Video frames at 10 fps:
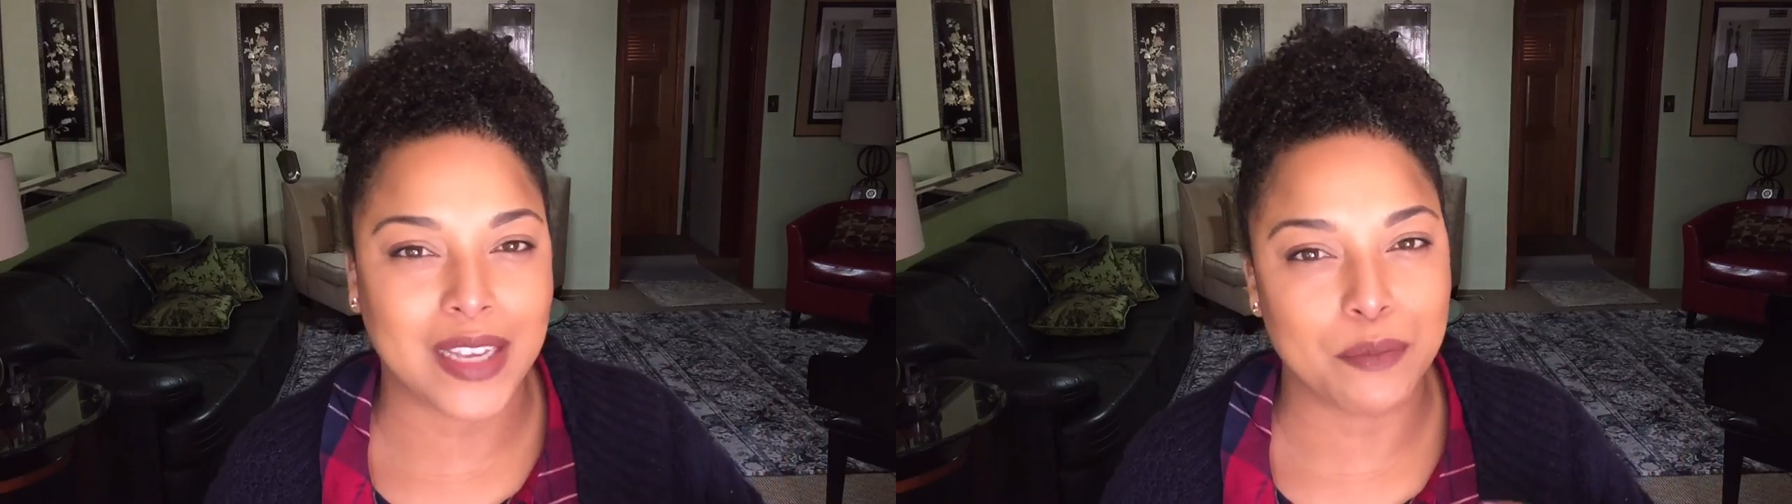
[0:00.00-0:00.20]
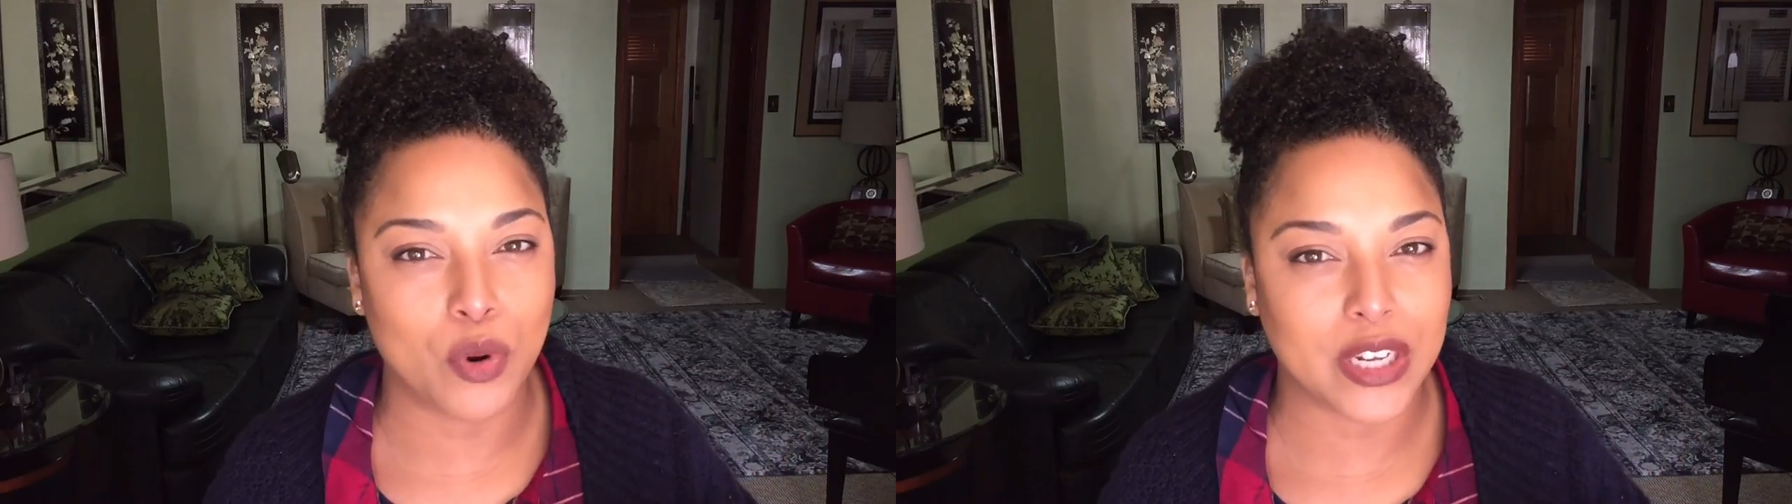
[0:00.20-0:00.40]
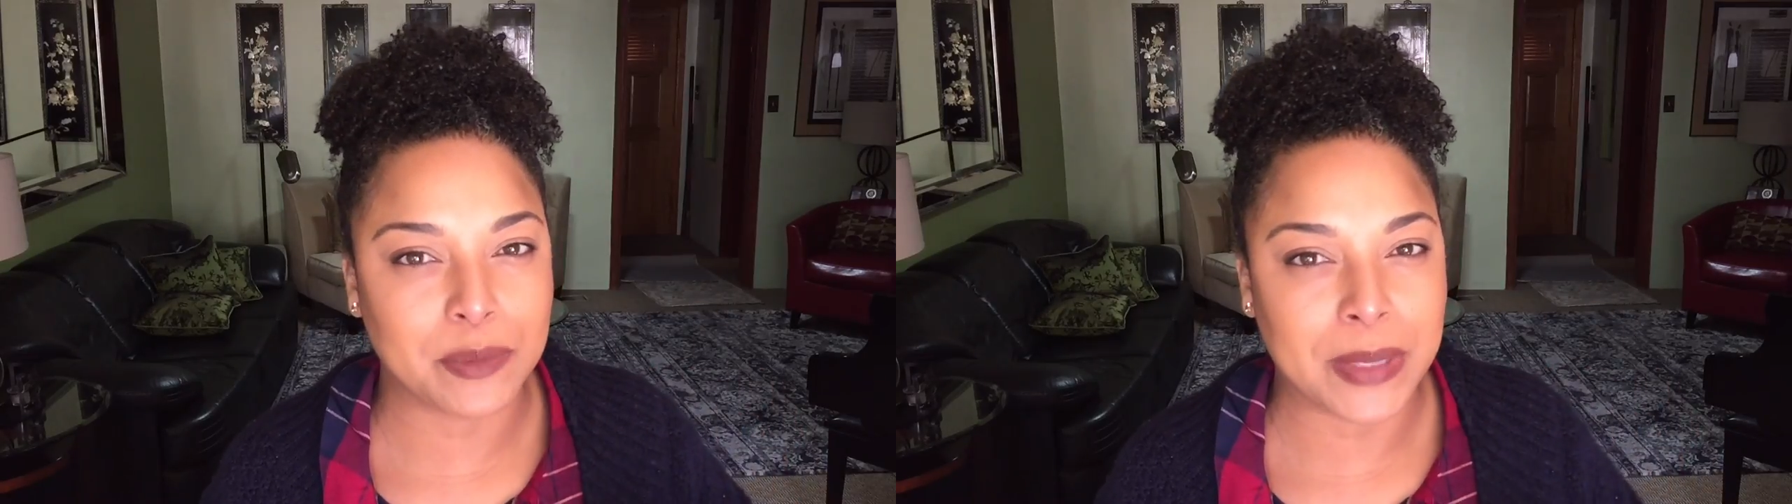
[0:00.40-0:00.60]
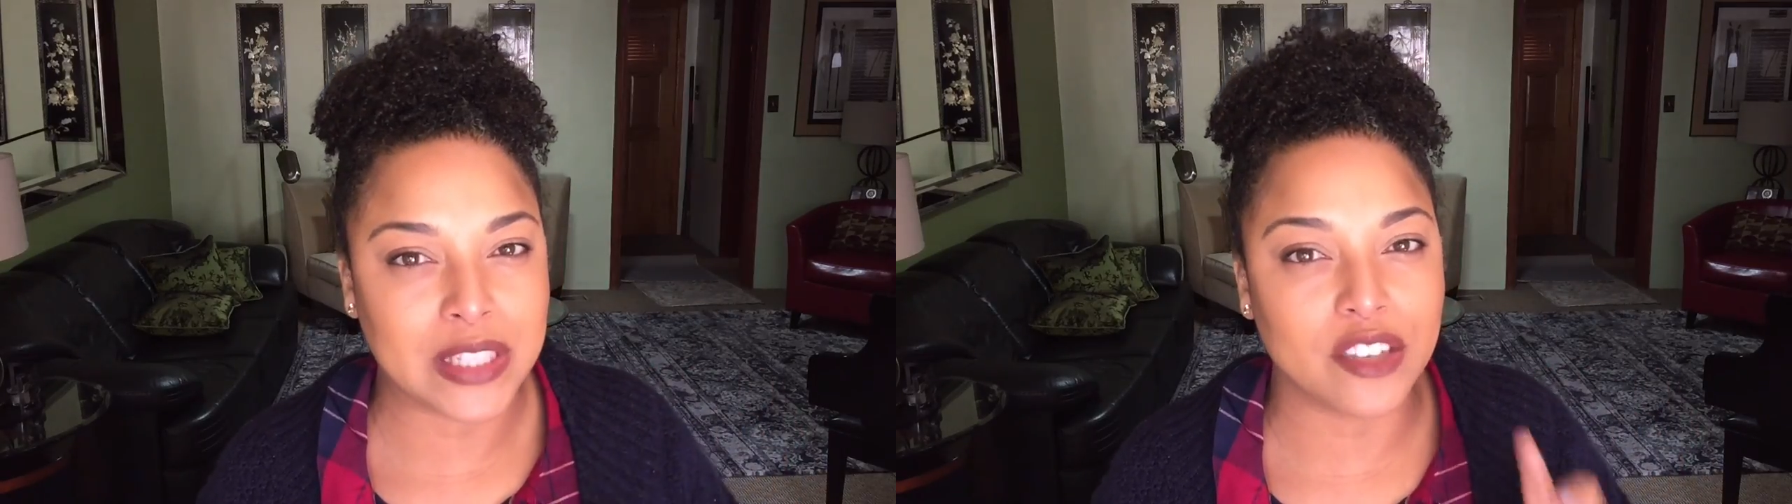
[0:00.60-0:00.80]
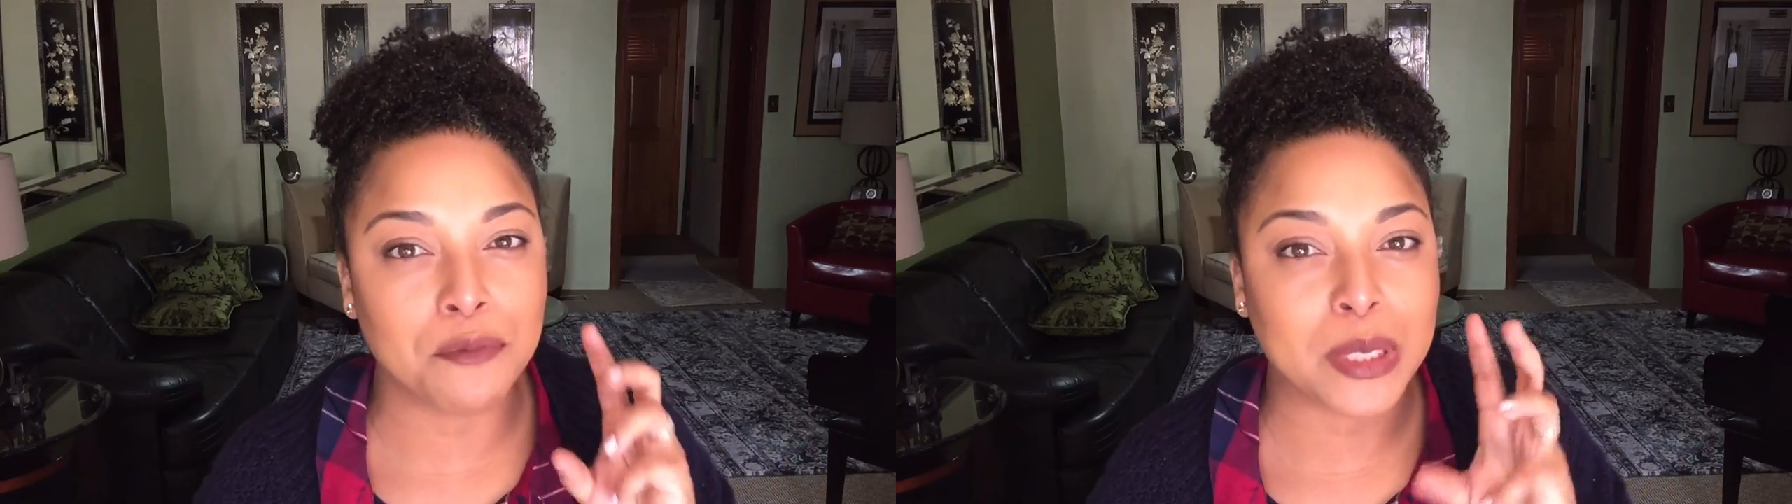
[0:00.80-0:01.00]
more
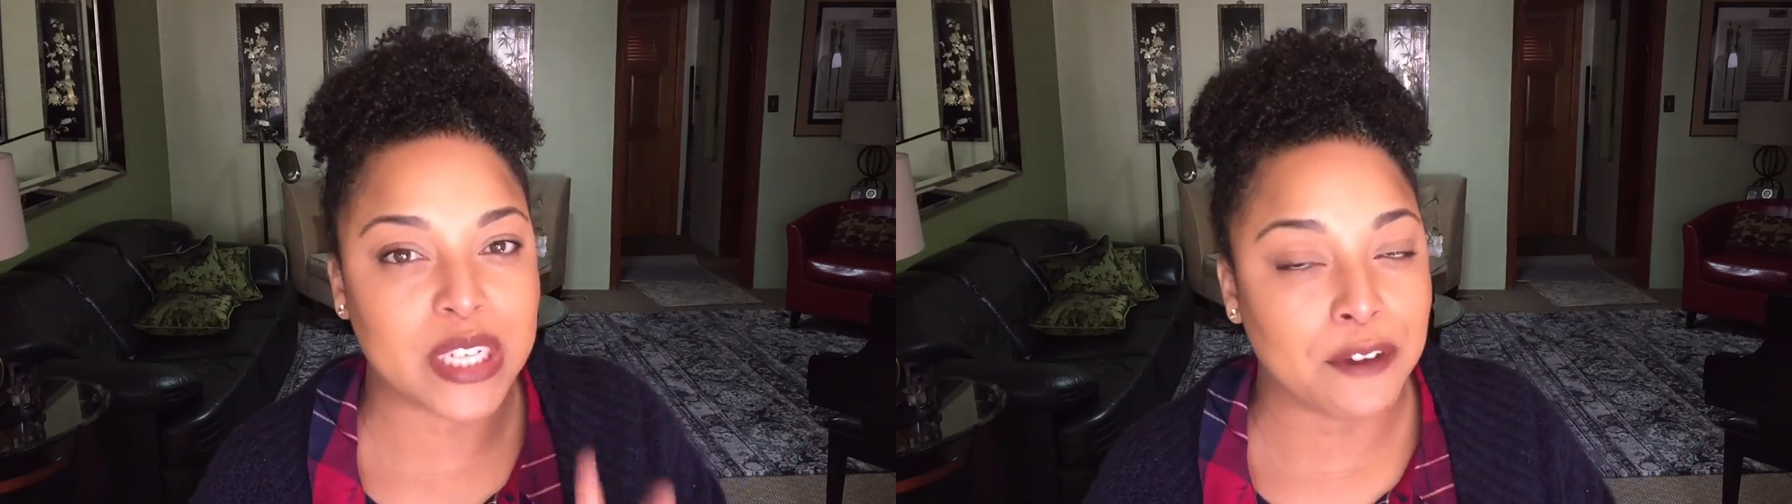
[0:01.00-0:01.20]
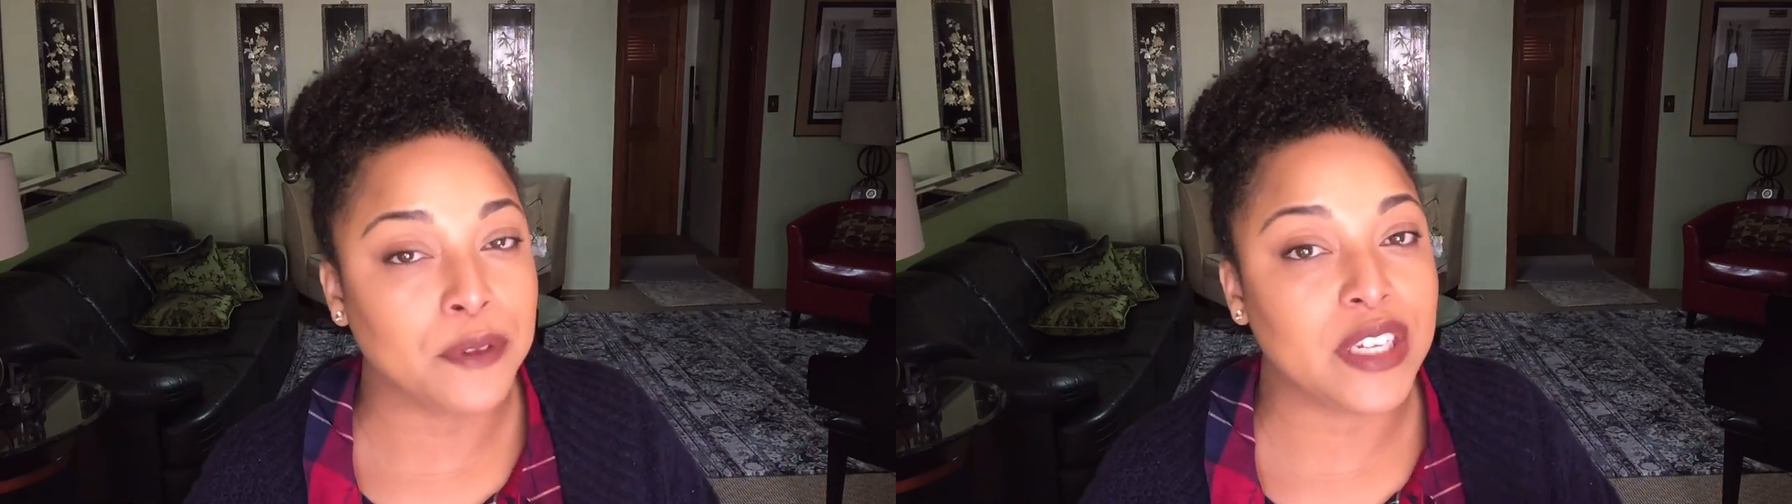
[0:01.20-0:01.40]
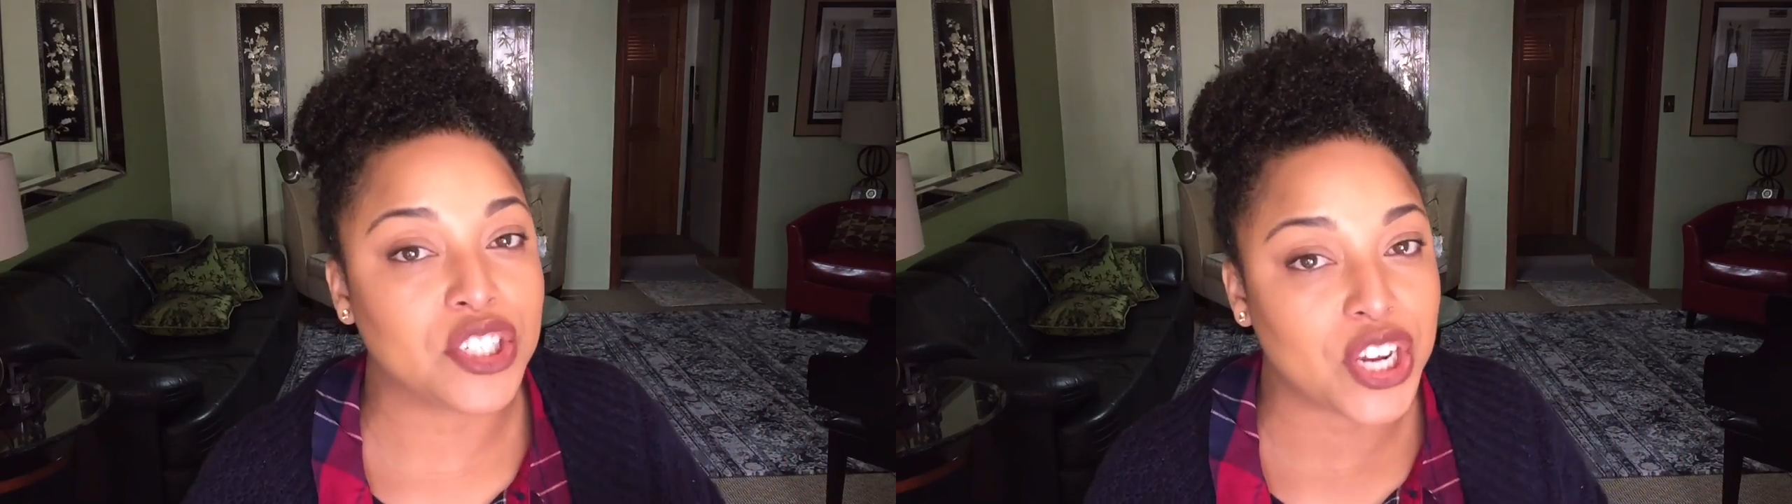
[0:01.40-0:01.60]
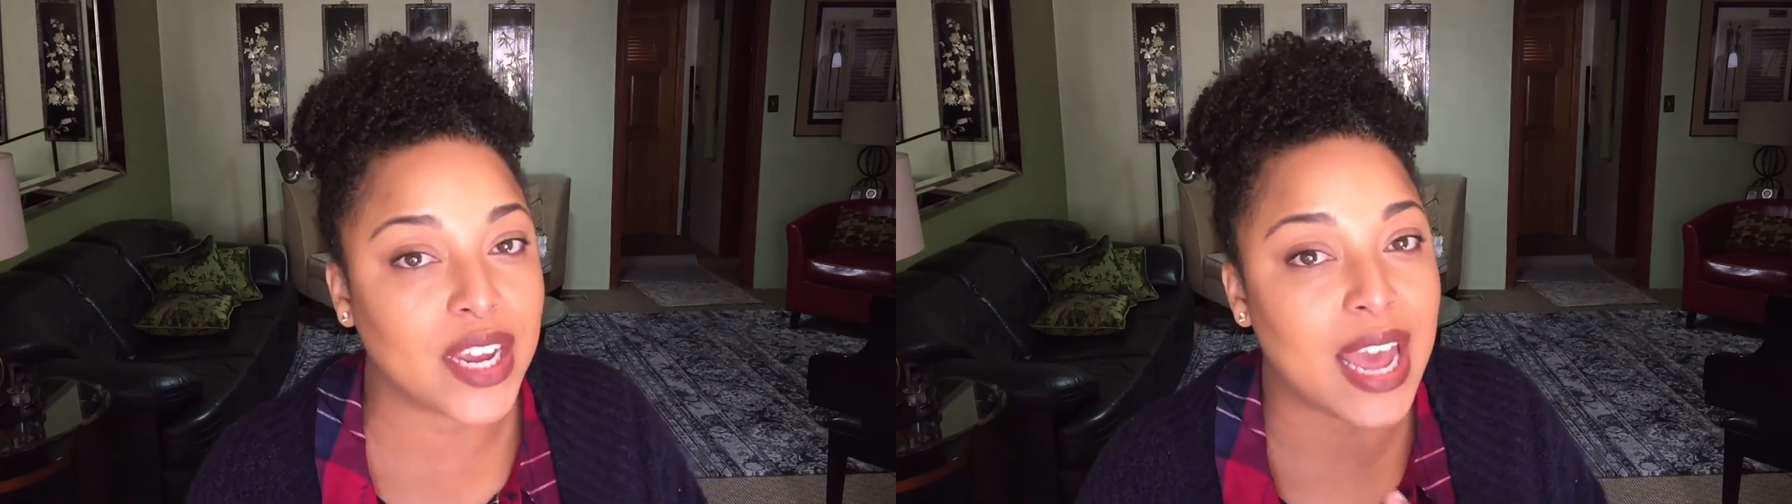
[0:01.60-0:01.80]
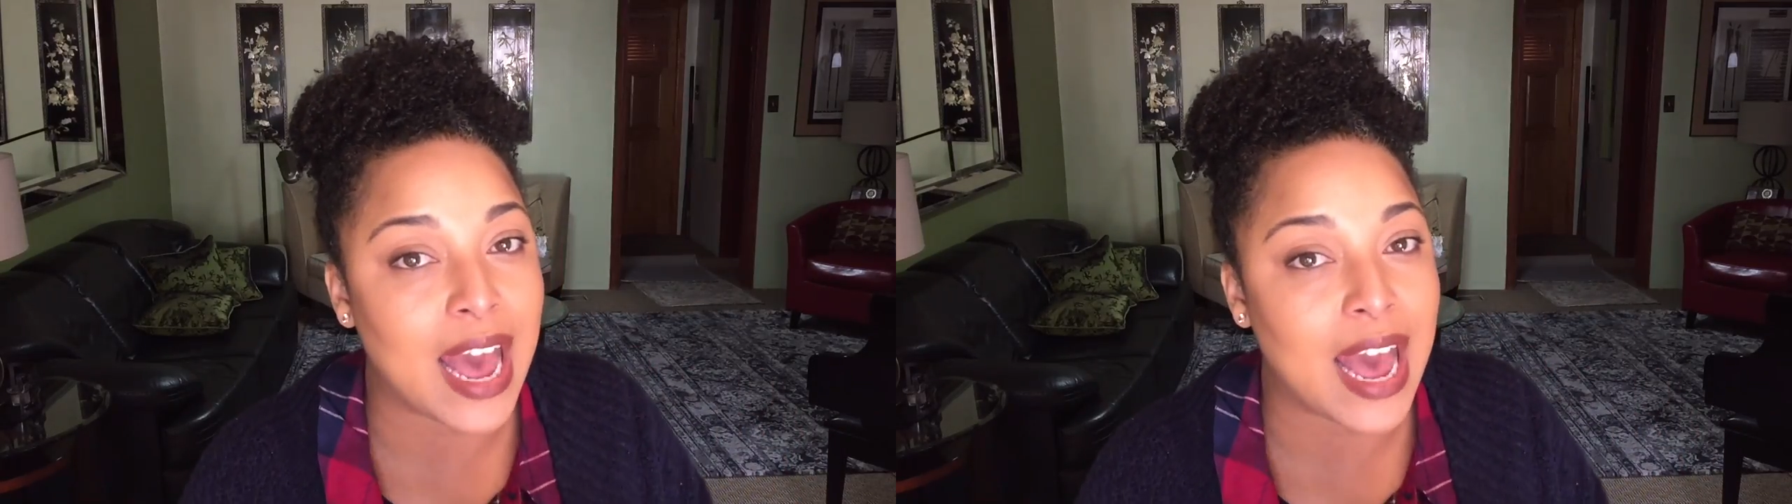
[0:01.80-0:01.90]
expensive, but definitely check